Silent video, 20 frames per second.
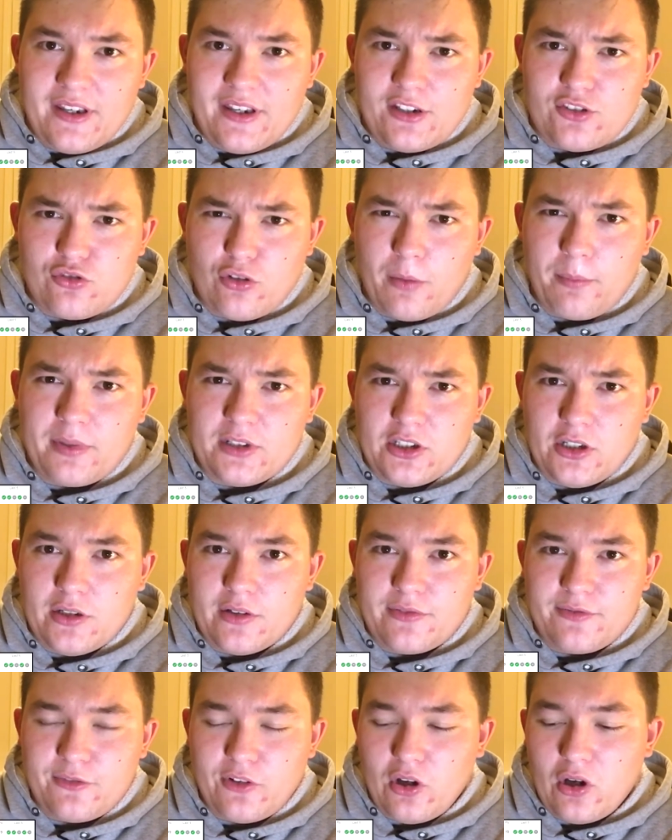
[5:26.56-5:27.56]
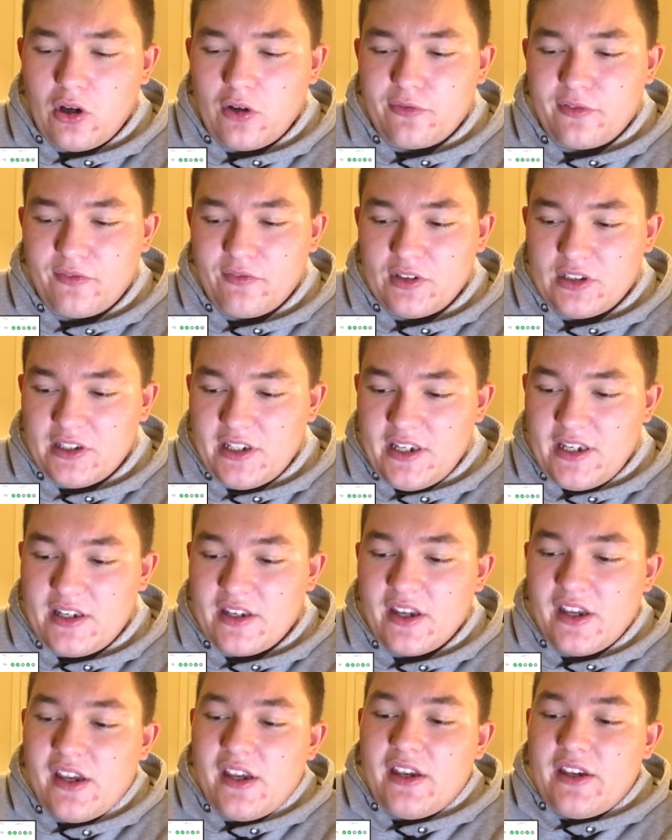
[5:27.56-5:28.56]
dropped below fourth in the league
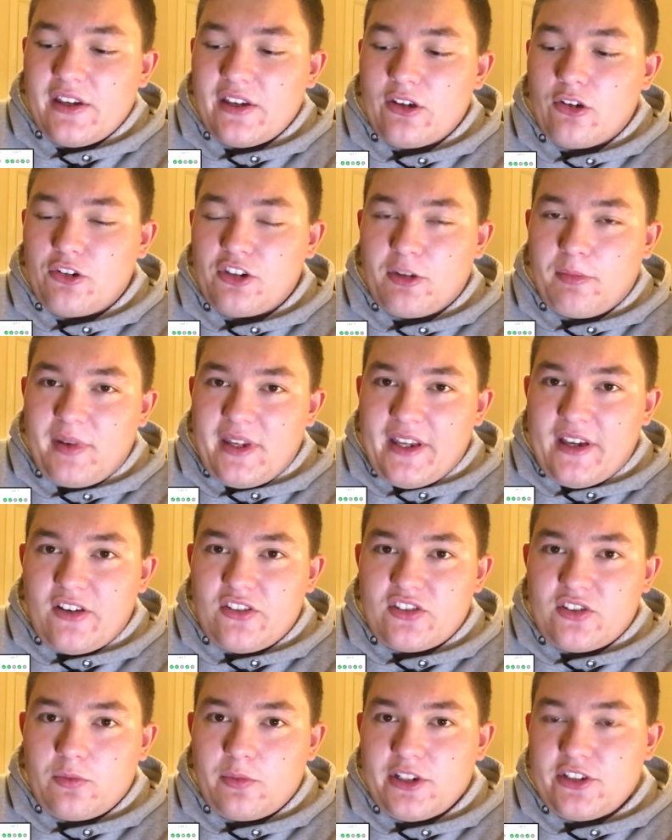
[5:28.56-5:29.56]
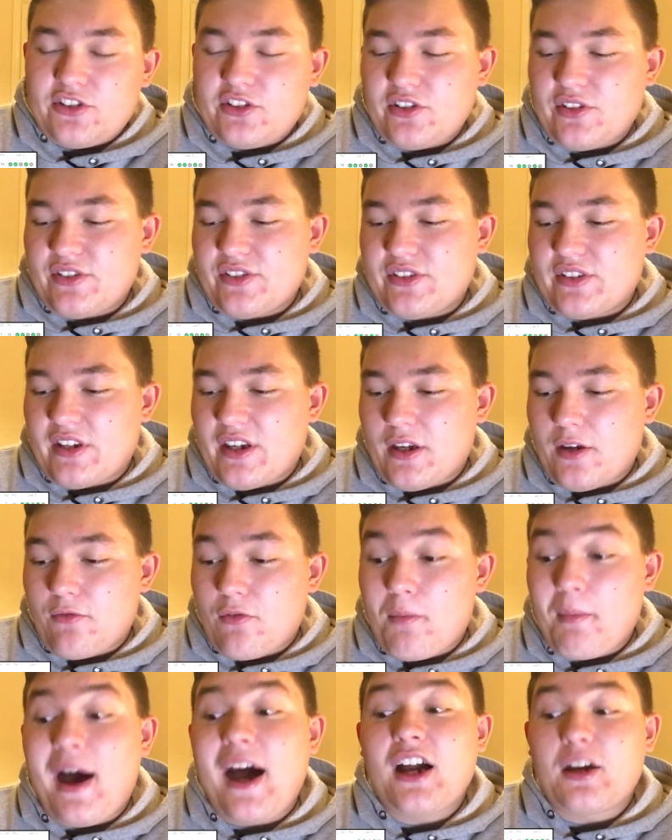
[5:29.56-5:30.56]
under Bielsa, which is a
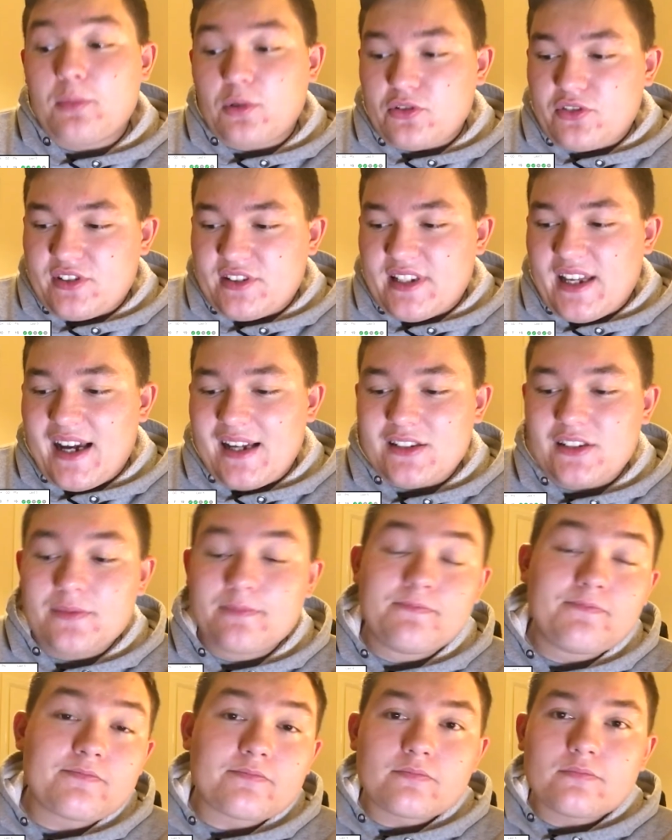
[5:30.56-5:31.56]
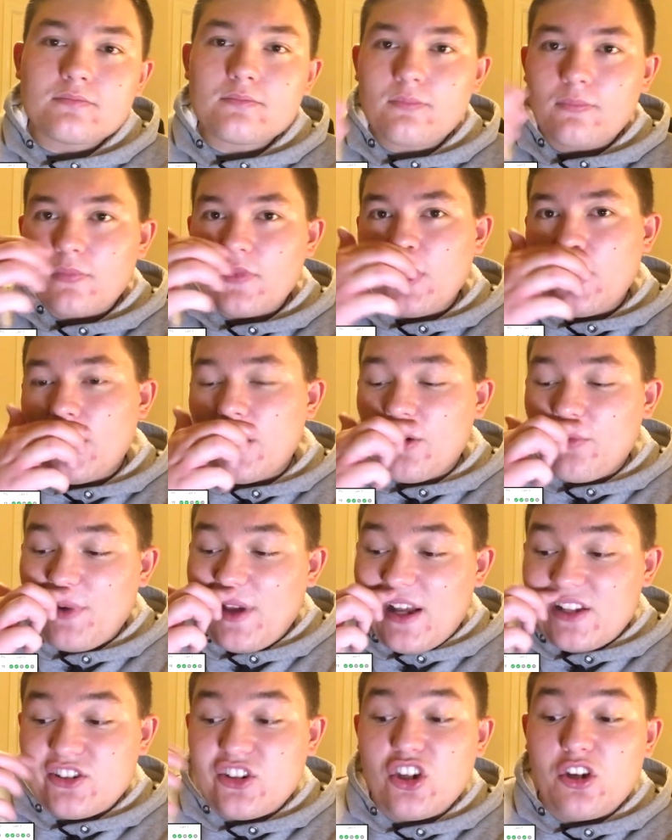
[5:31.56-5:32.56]
remarkable stat. We
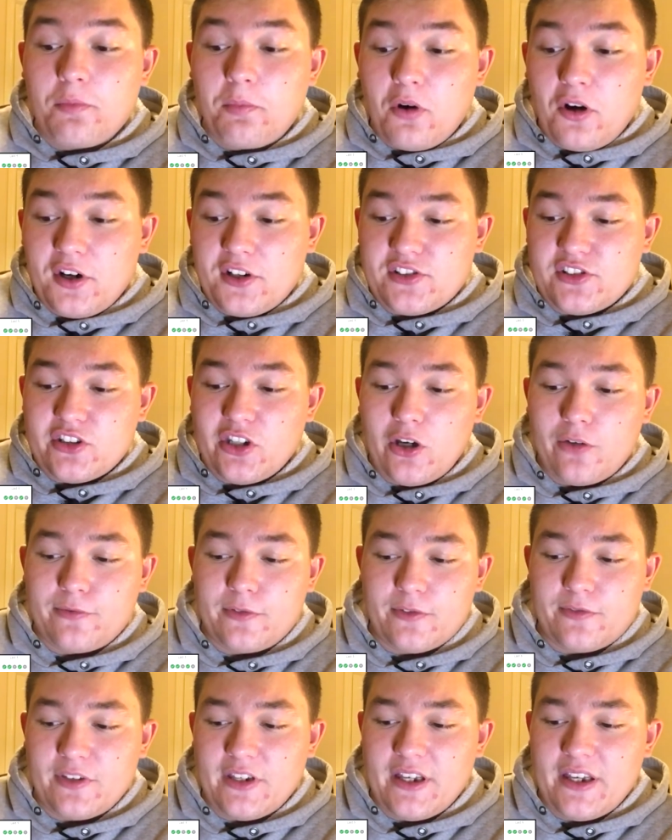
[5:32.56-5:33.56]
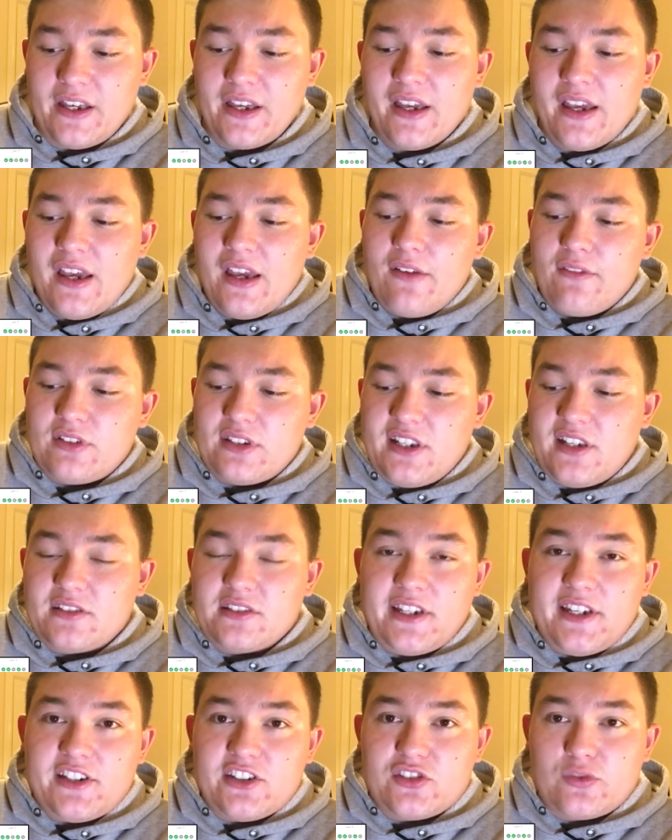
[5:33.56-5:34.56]
are 2 points off of the league
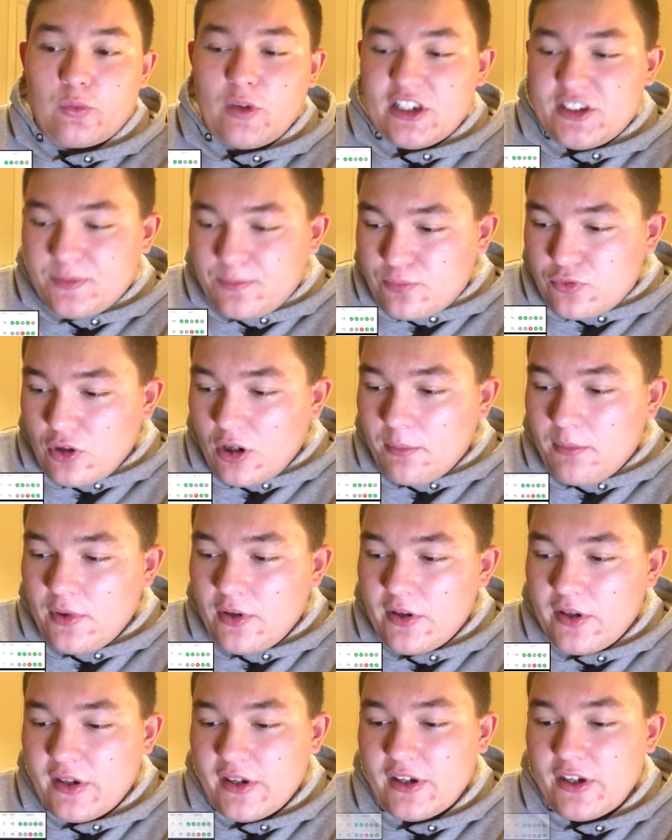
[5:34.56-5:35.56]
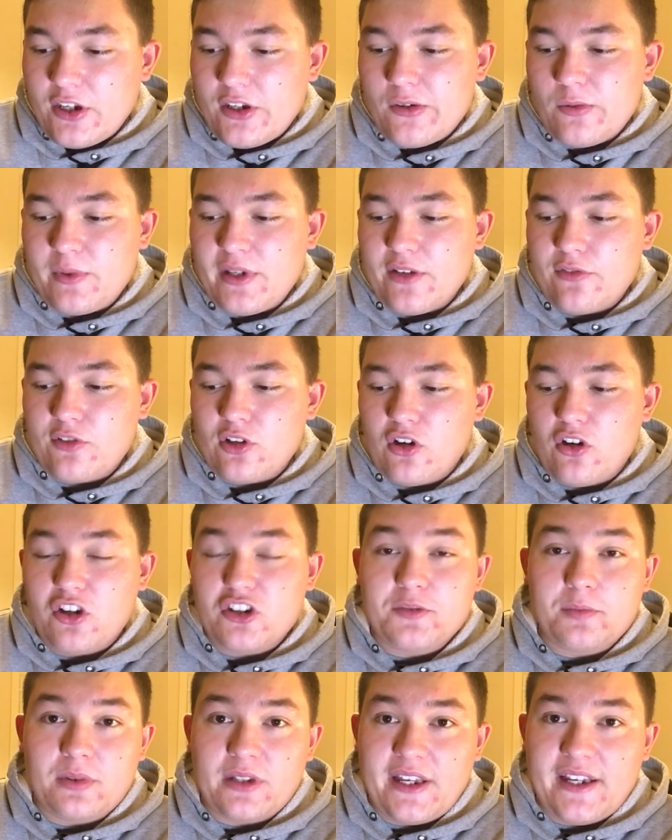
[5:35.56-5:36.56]
leaders, West Brom, who we, of
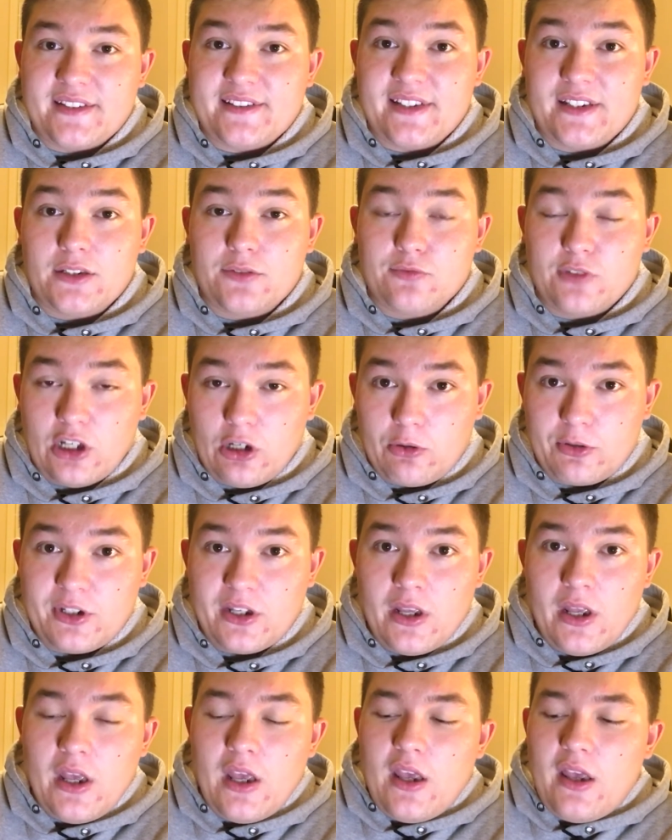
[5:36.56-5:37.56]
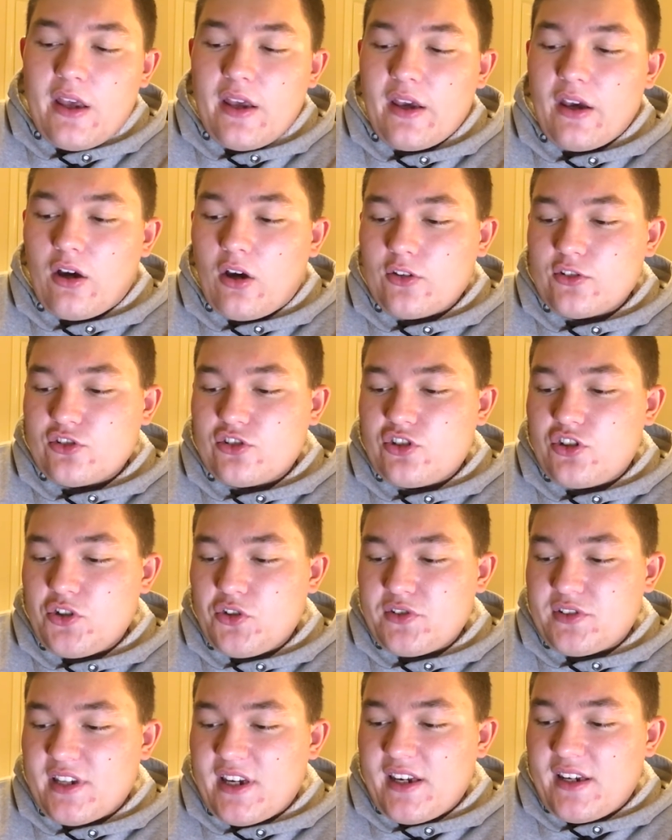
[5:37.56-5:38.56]
course, play at Elland Road on
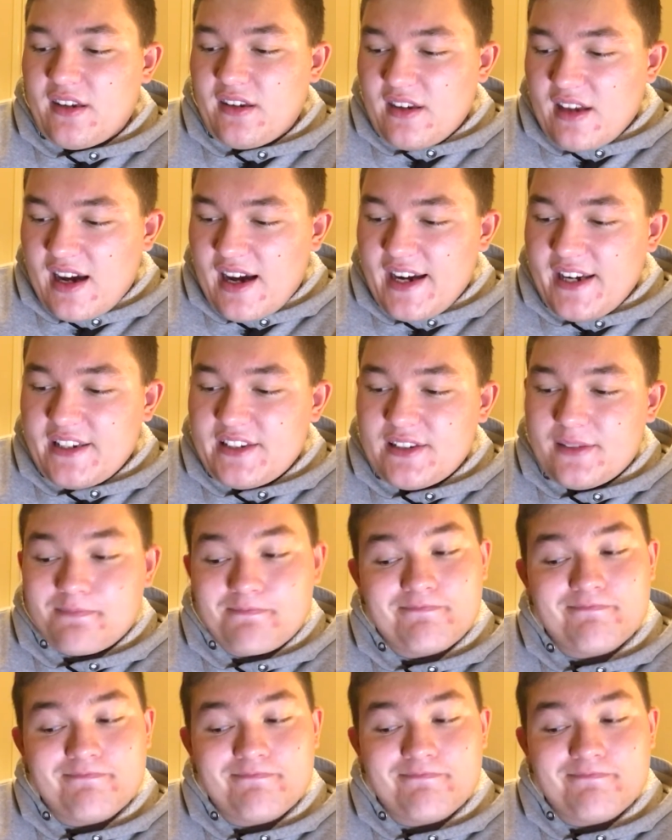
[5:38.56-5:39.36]
Tuesday night.